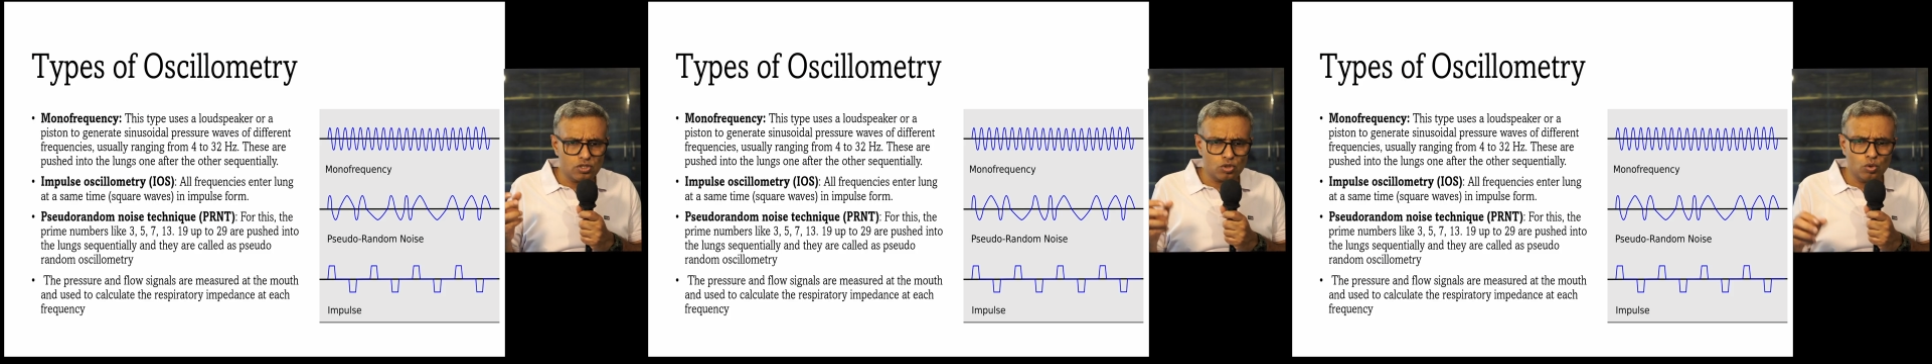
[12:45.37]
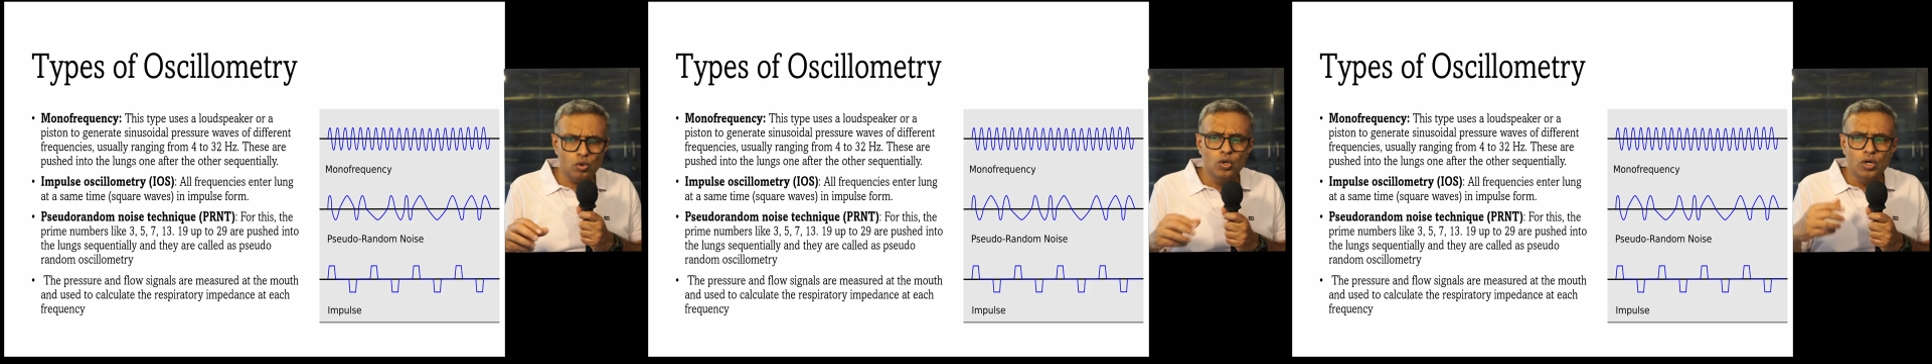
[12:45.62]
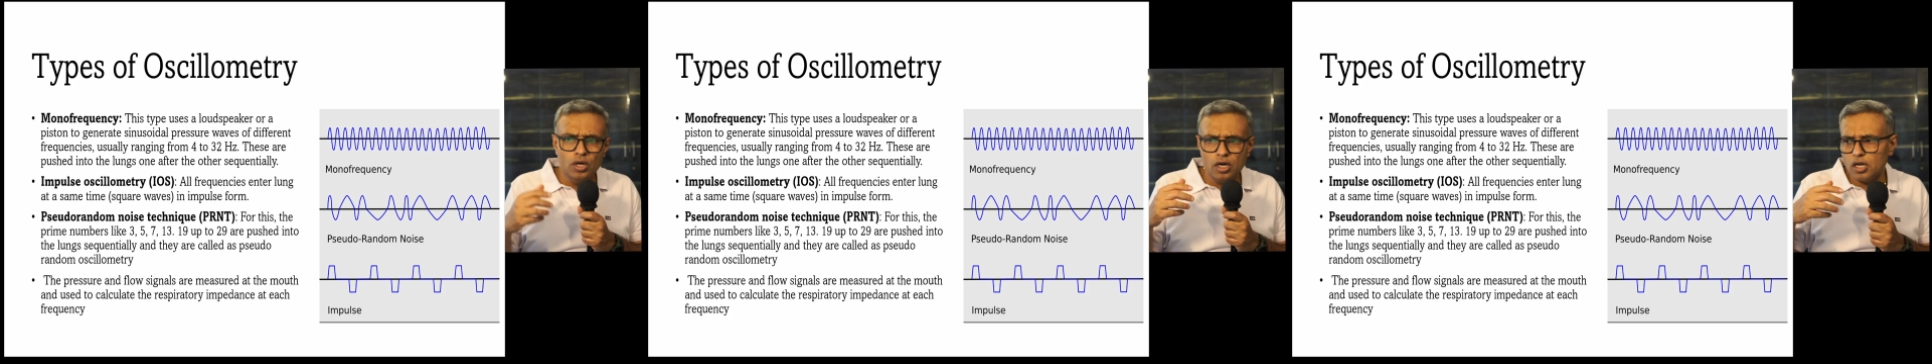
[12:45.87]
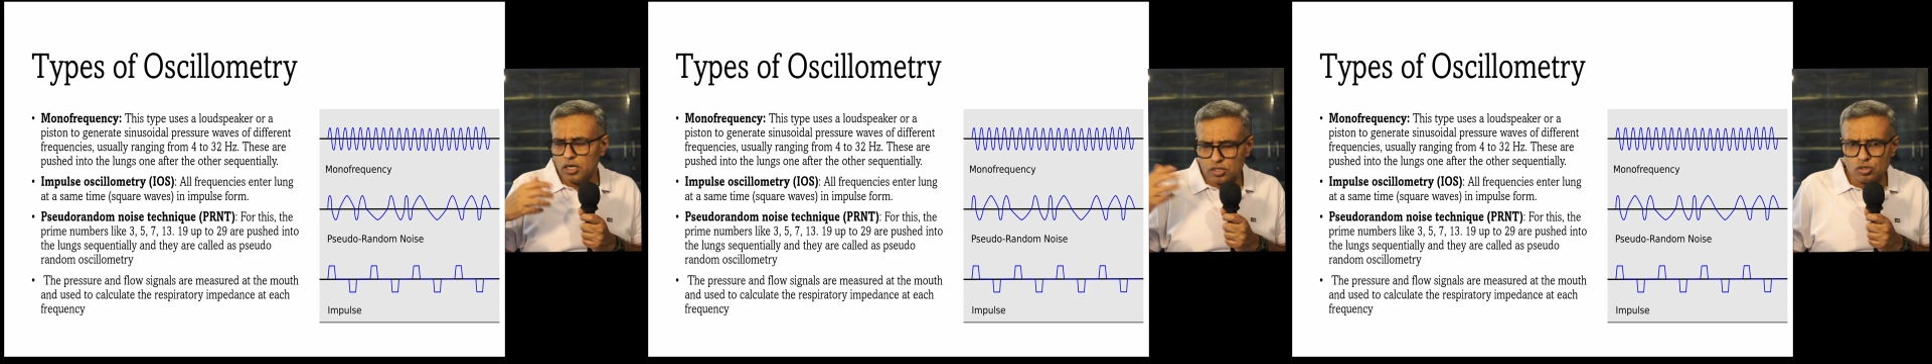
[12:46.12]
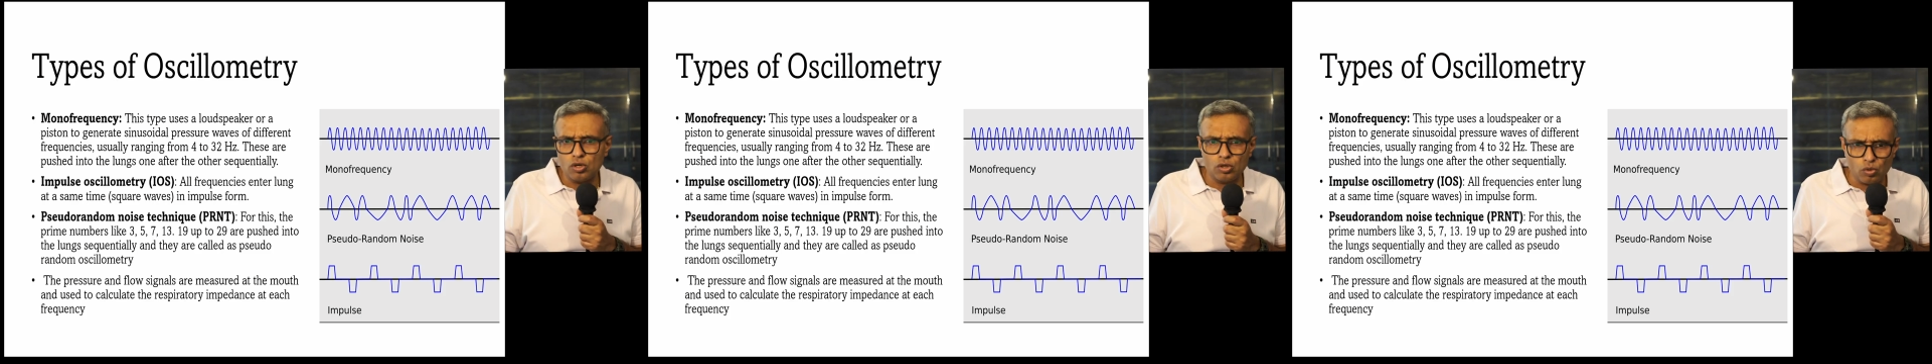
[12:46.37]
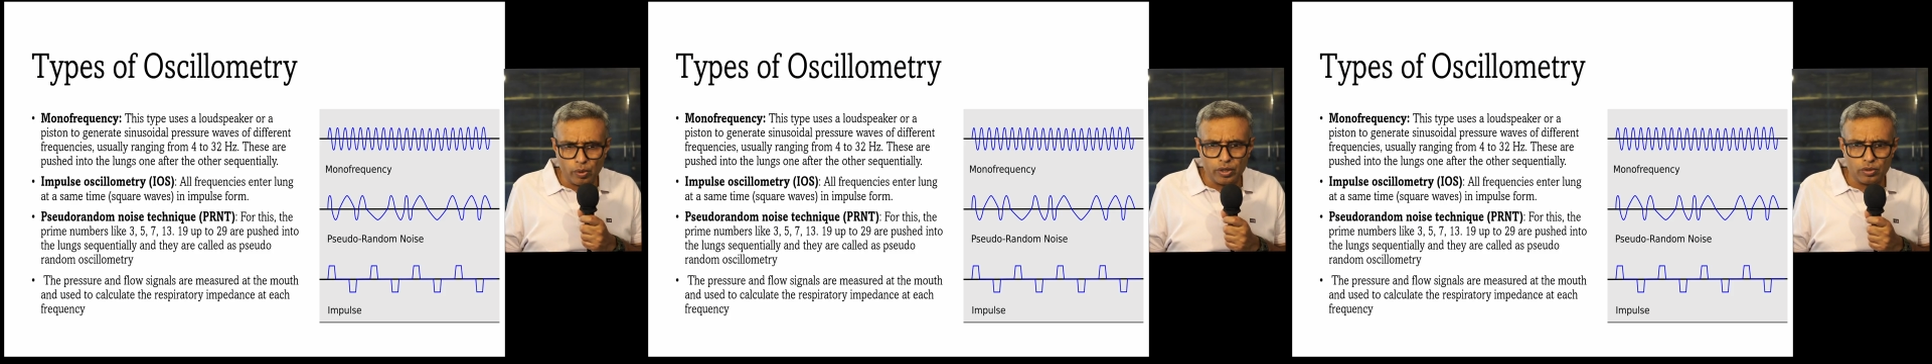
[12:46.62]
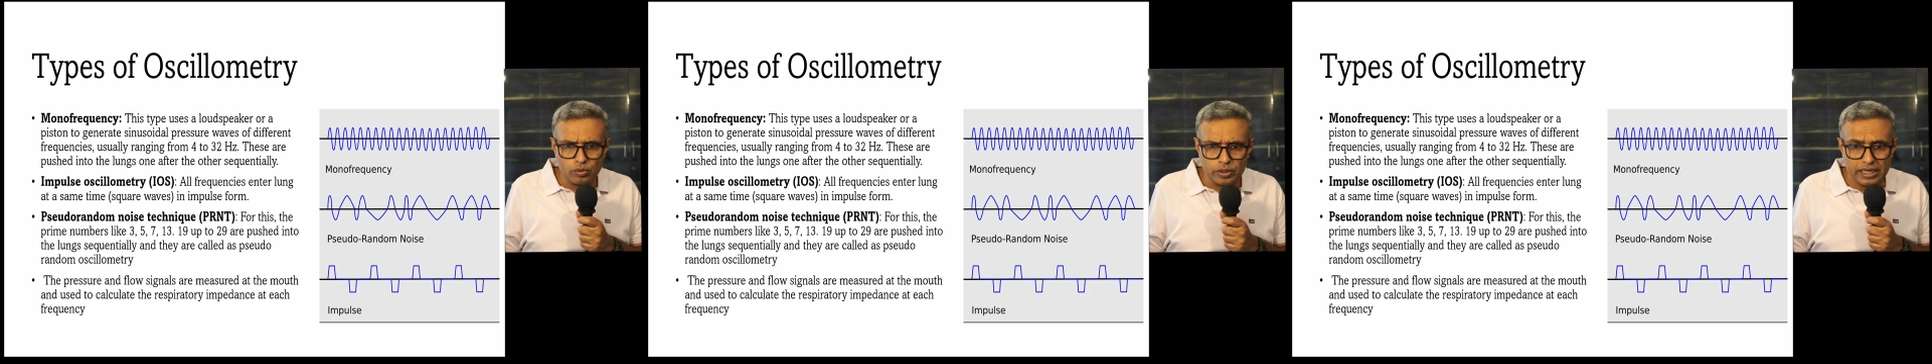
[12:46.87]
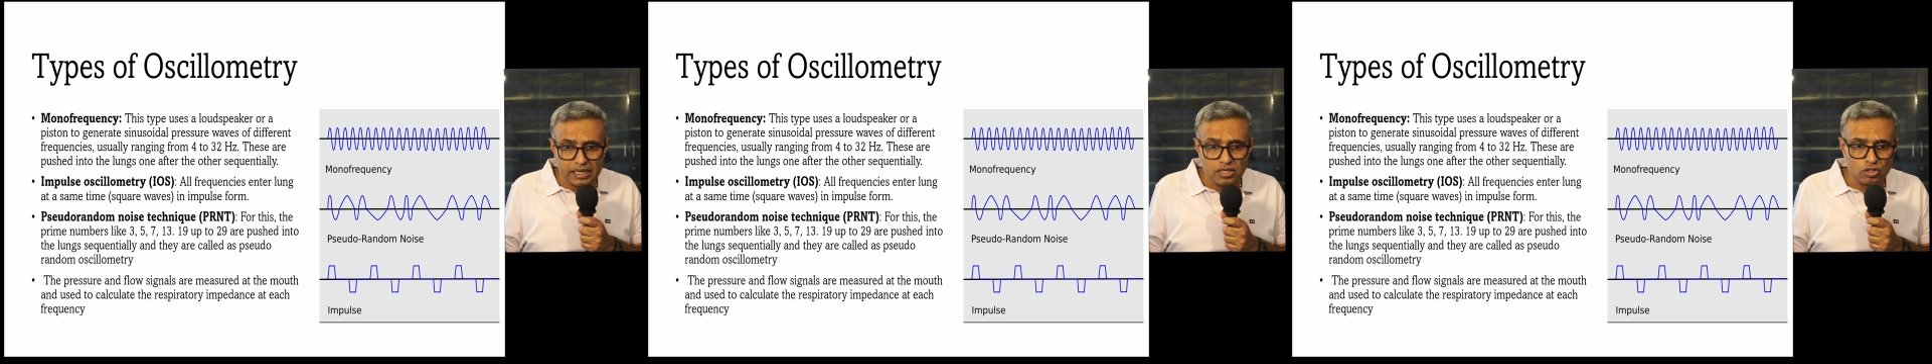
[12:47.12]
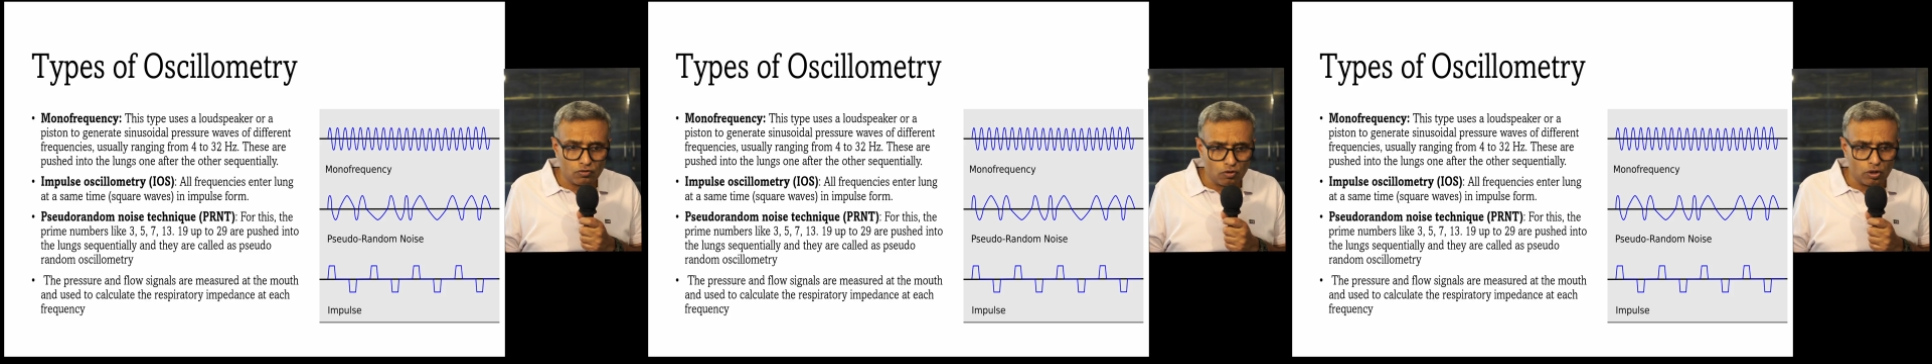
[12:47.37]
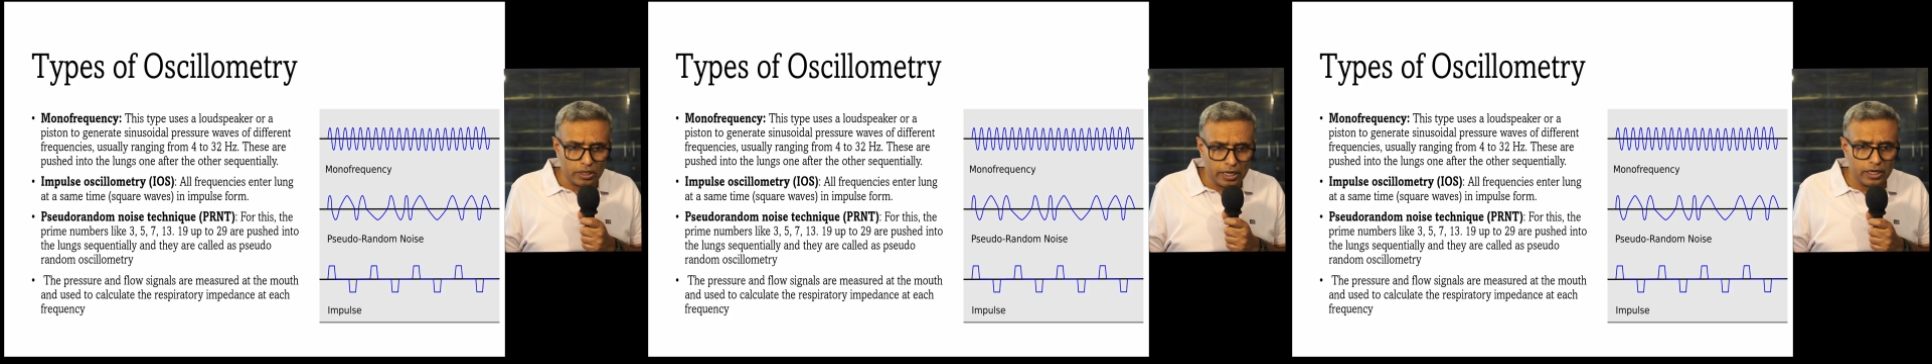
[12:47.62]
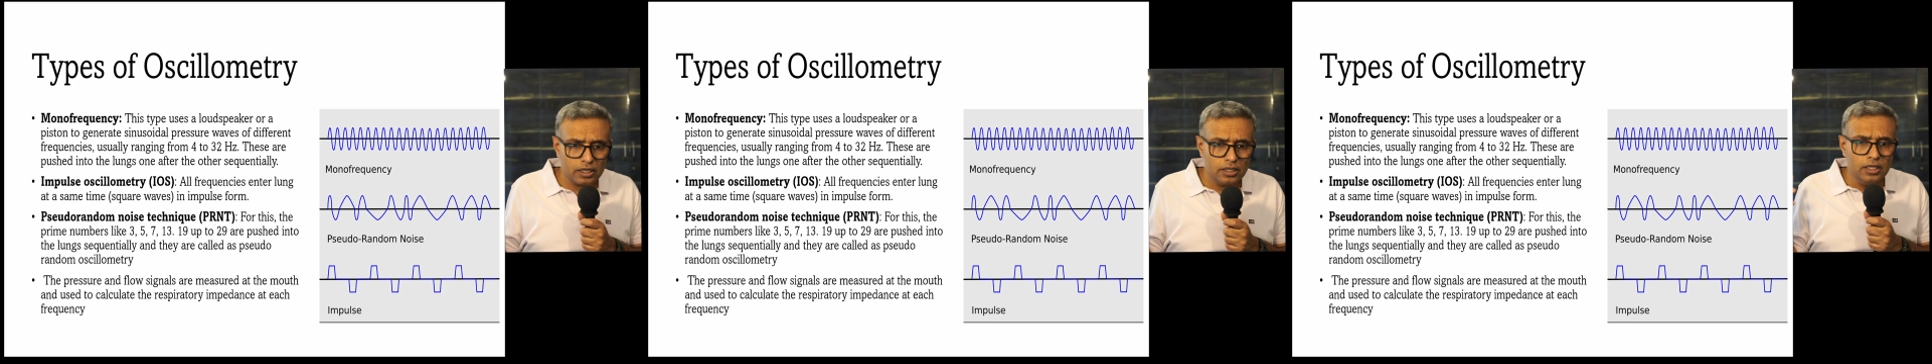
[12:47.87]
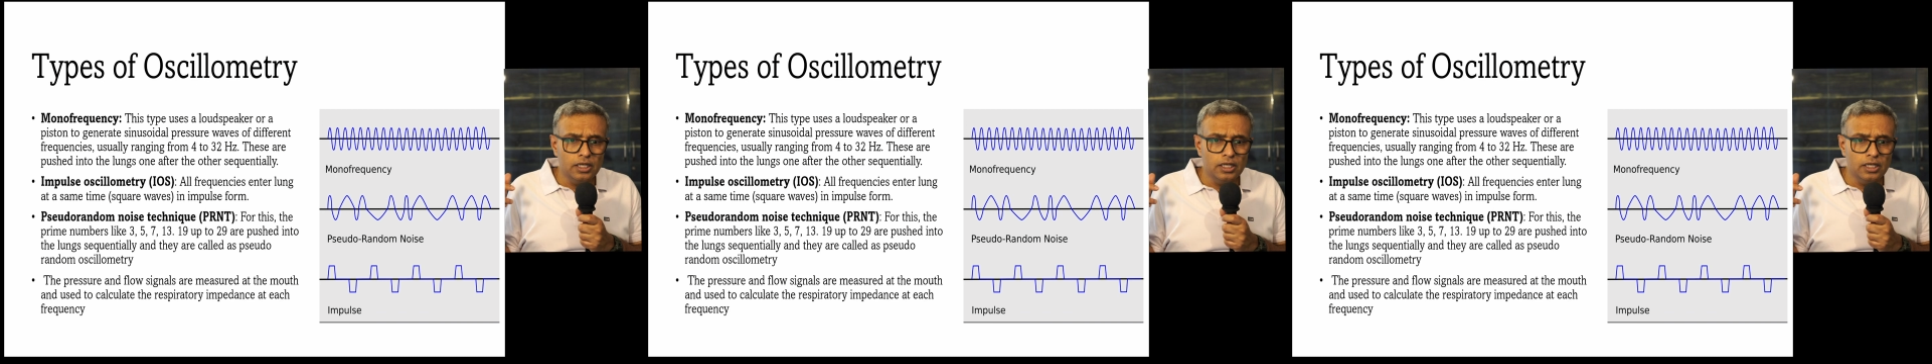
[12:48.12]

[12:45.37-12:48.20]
So let's not go into details of all that.